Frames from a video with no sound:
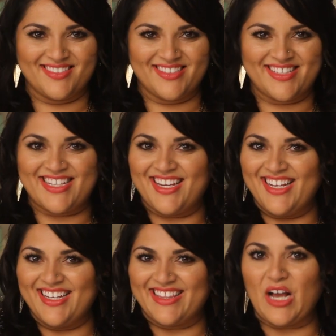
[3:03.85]
See,
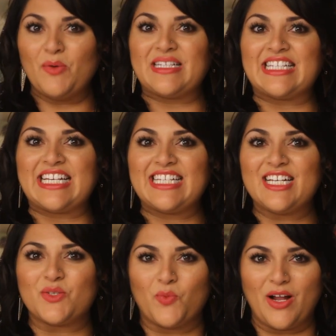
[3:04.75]
that was as easy
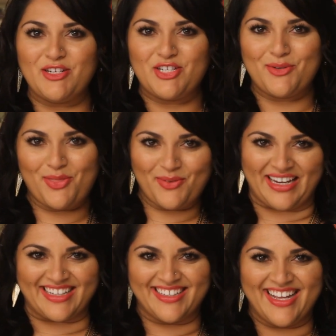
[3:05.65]
as one, two,
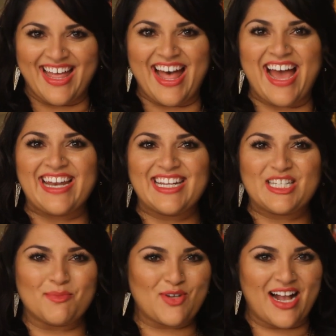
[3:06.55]
three. Adding and
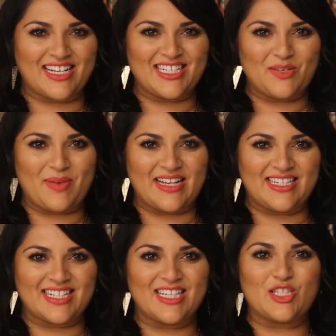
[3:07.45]
subtracting to
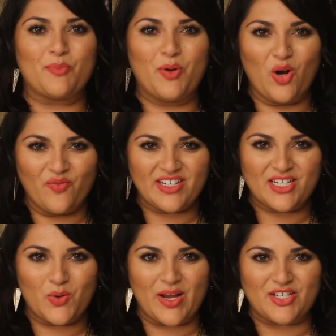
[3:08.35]
basics is the perfect
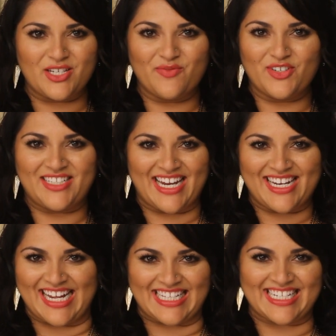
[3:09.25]
equation for day to
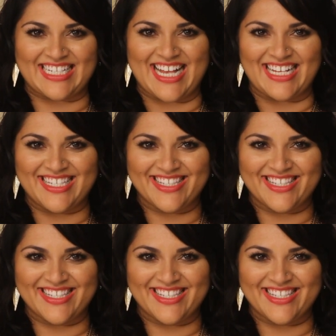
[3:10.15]
night success.